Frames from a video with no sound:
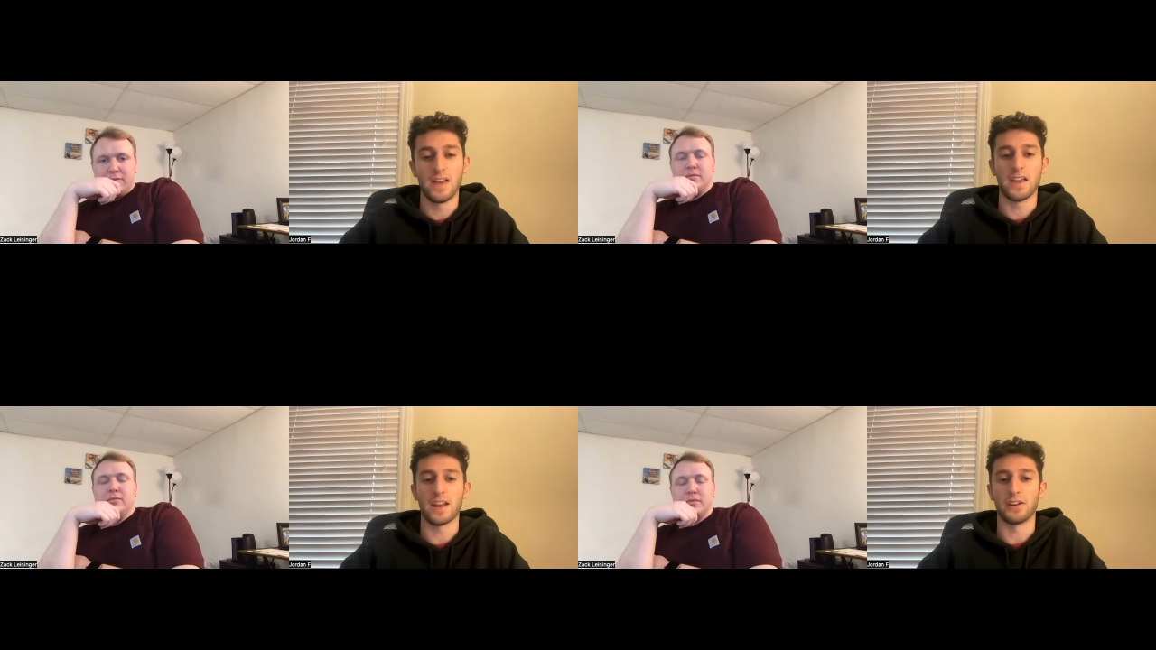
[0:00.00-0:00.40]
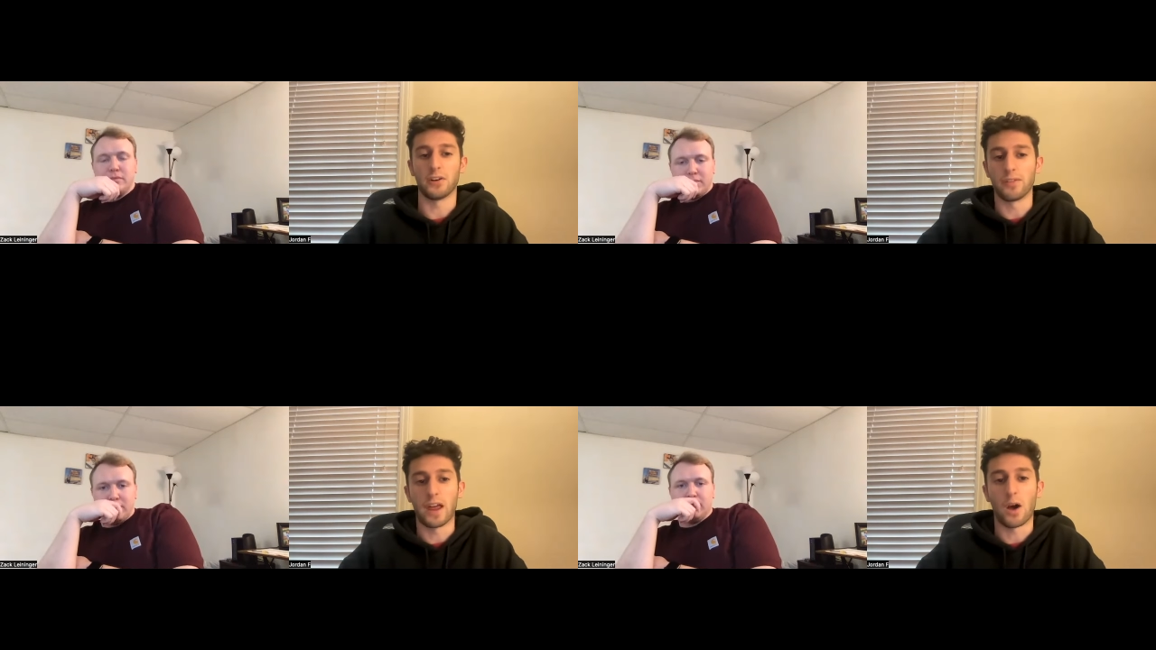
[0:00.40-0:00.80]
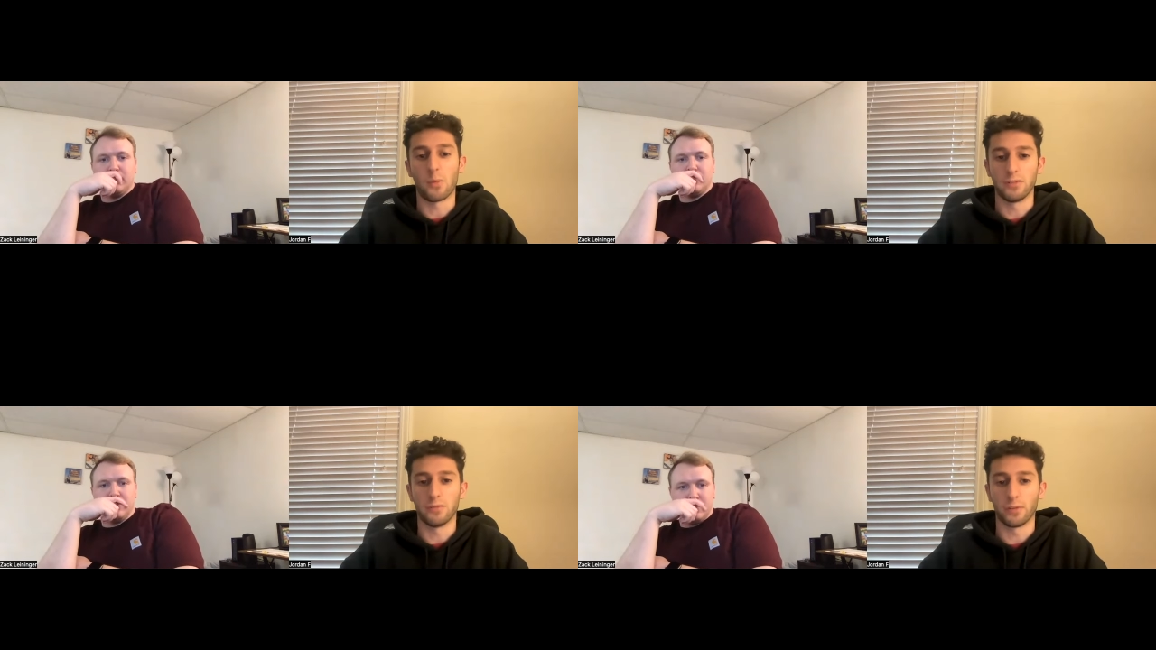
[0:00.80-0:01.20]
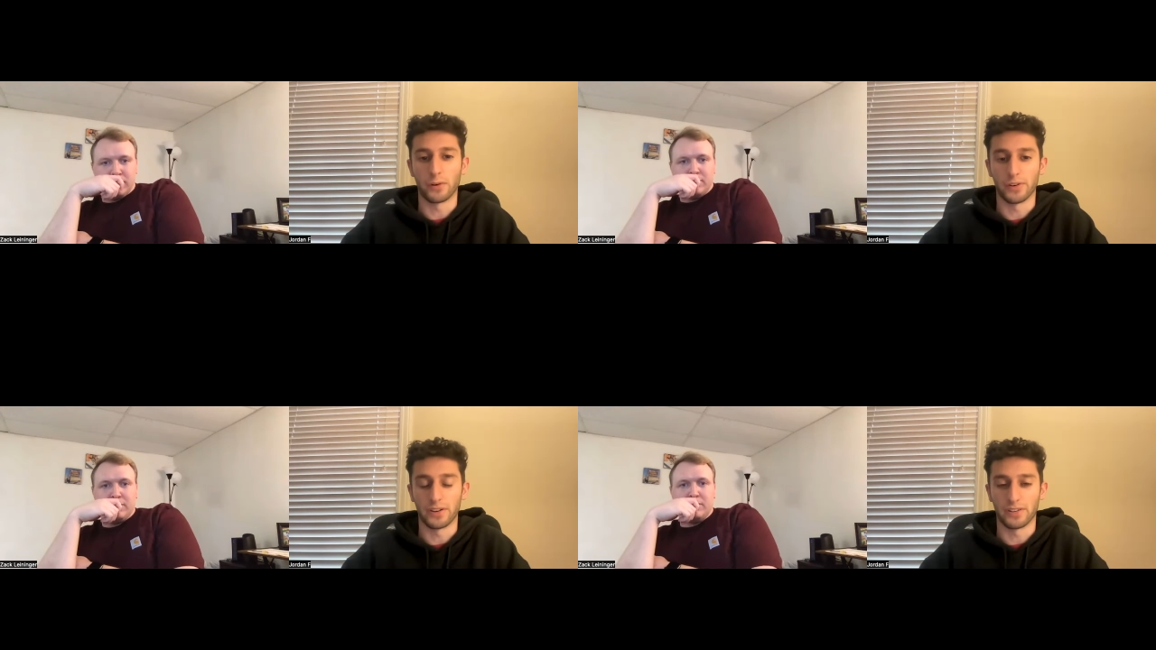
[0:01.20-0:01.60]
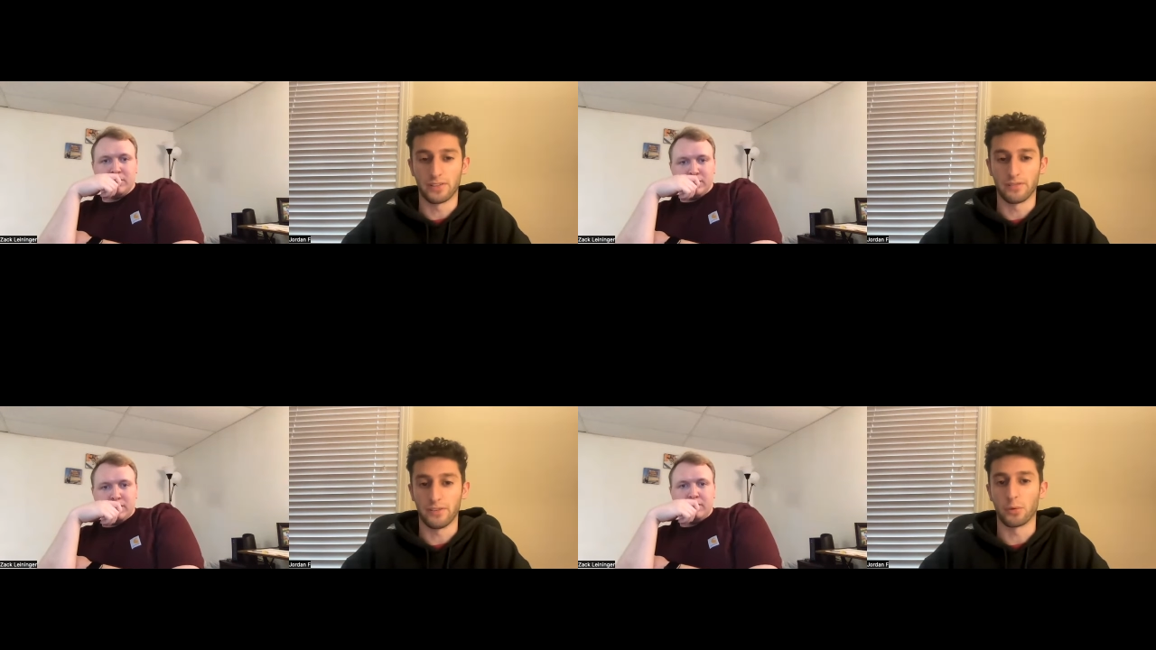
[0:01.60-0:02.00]
Speaker 1: And you know, now what you've learned is,
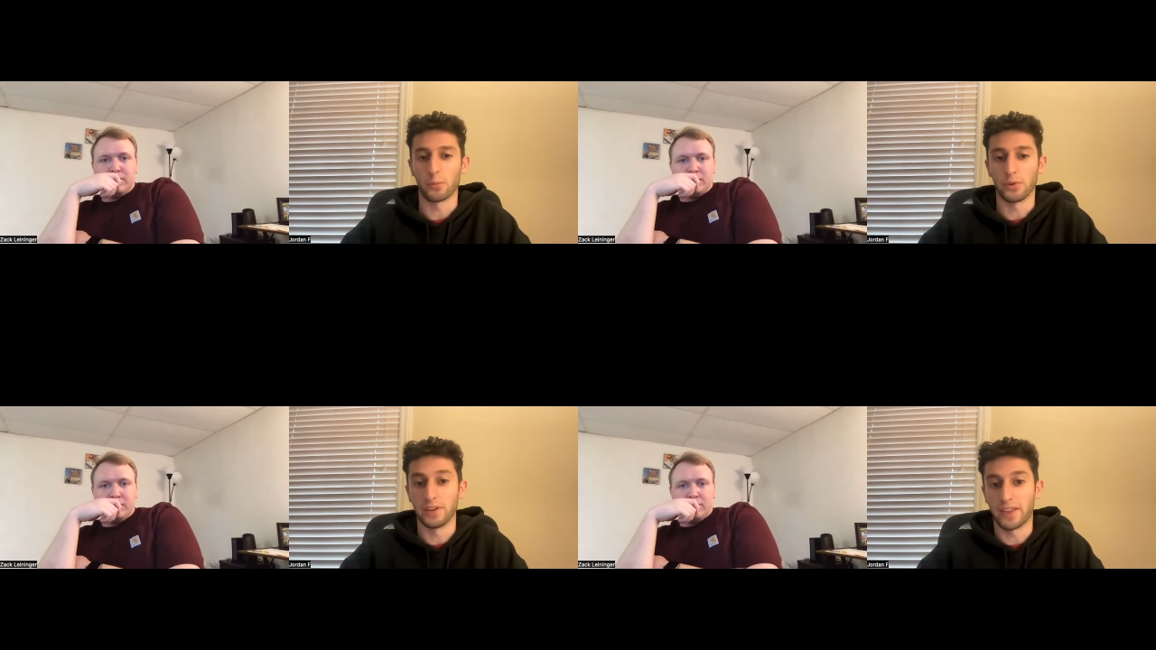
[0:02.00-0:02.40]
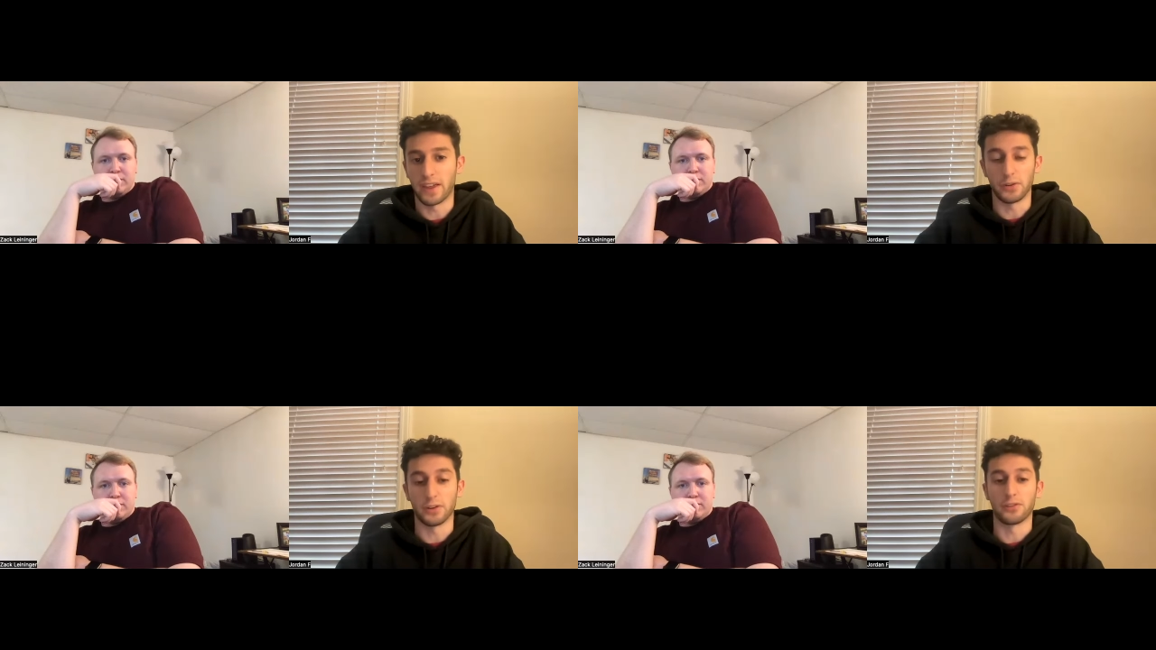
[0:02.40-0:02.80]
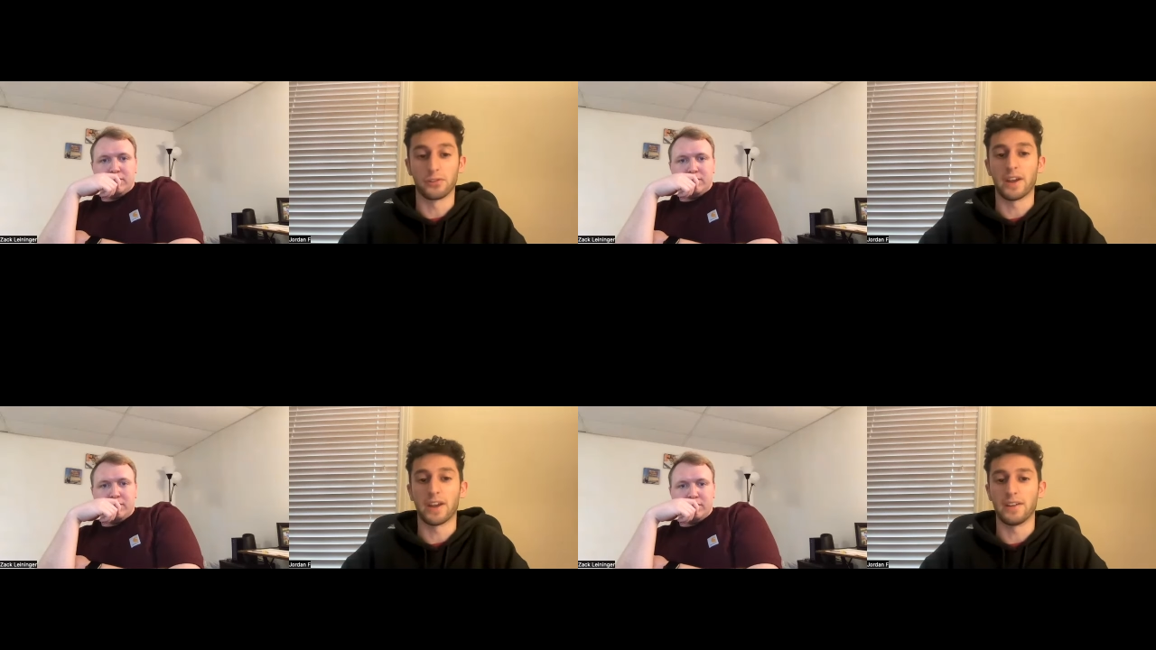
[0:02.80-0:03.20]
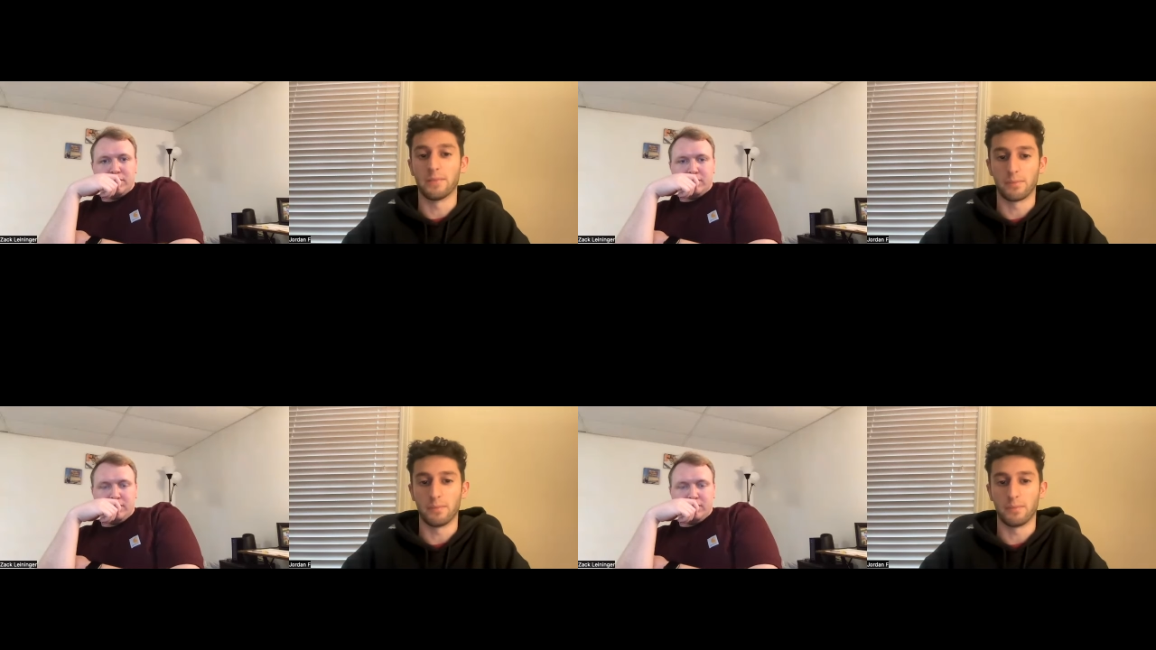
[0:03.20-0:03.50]
you know, really that you can trade,